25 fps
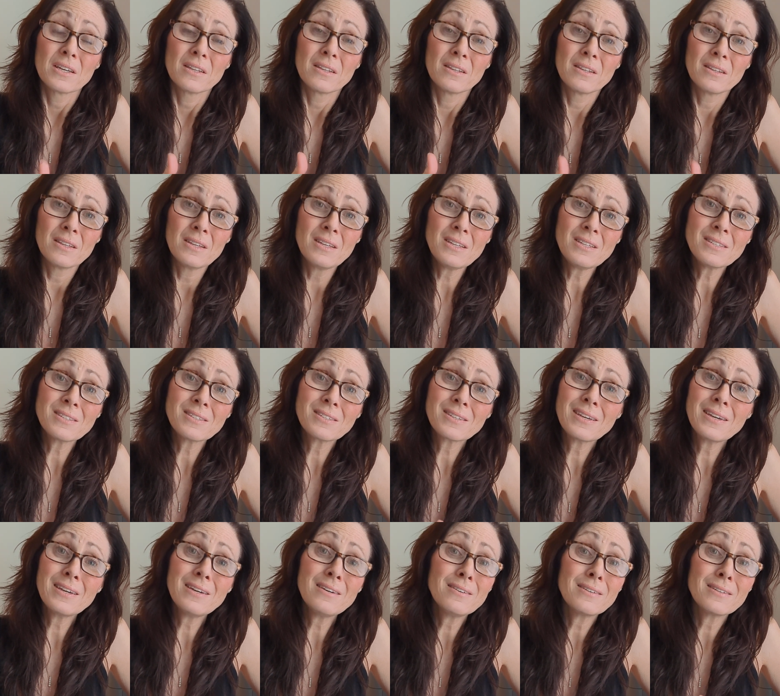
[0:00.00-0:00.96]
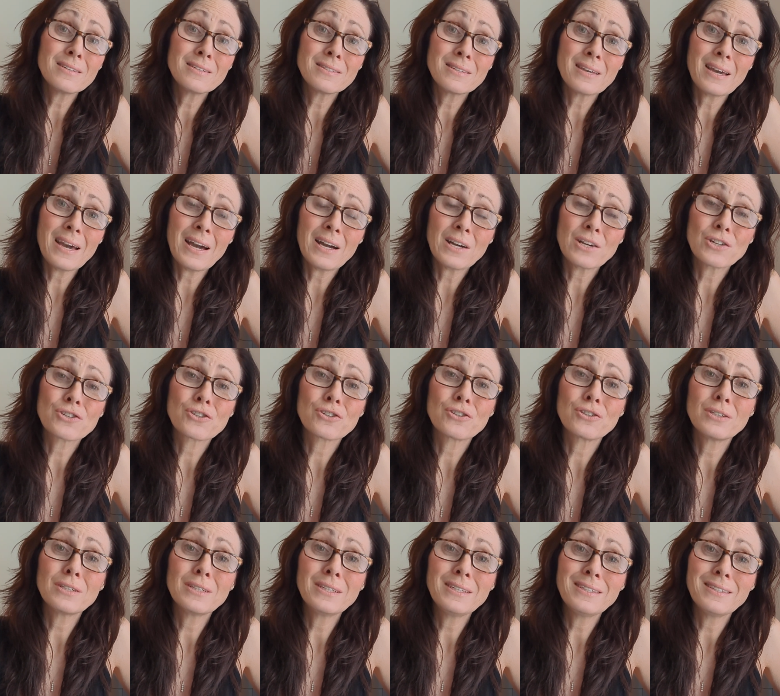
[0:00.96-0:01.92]
This scale is
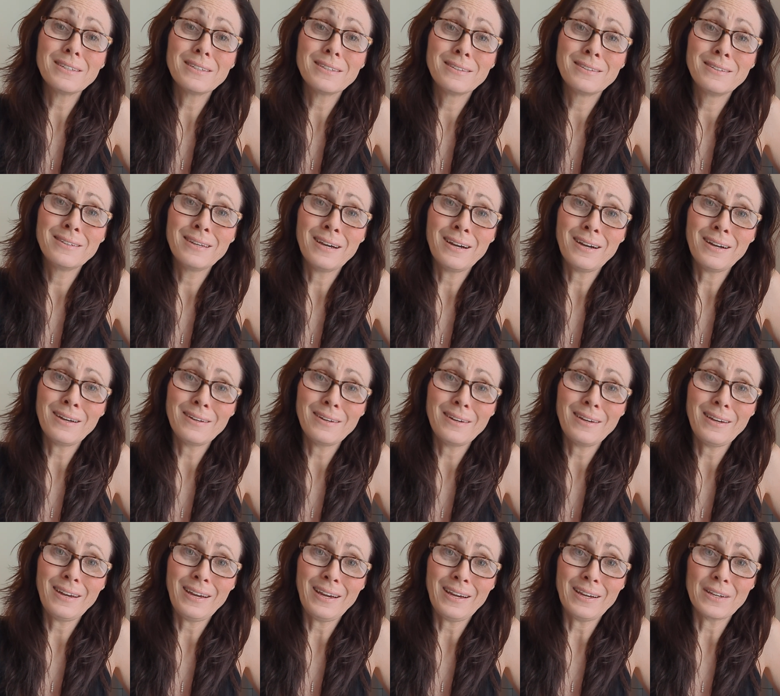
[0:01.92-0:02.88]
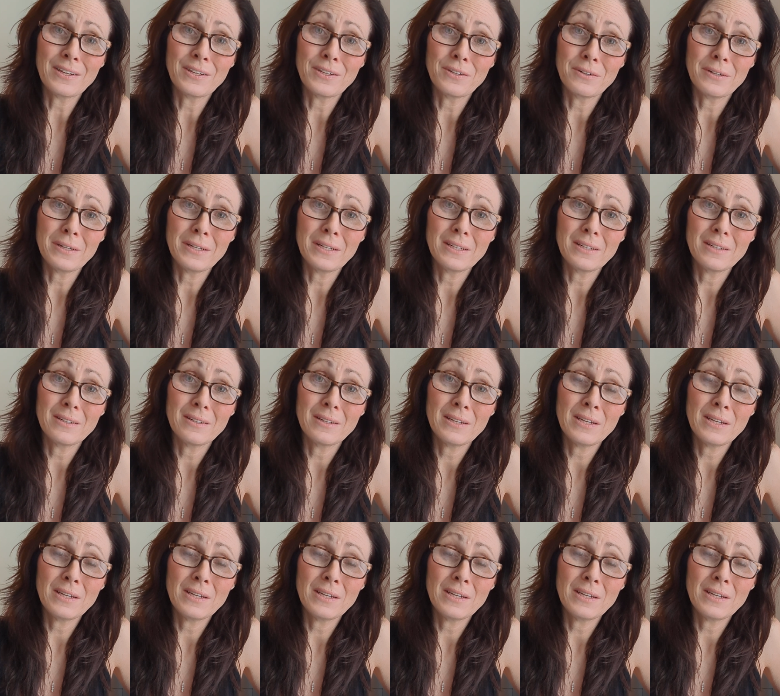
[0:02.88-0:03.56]
actually not accurate.